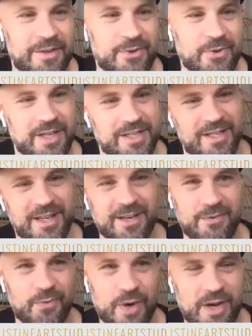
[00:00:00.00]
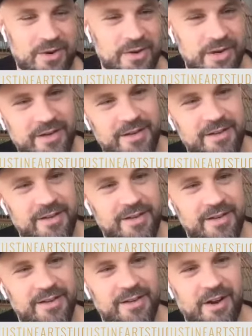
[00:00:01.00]
through this like weird
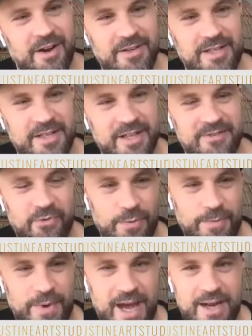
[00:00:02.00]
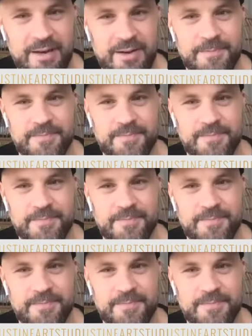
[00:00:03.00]
artistic format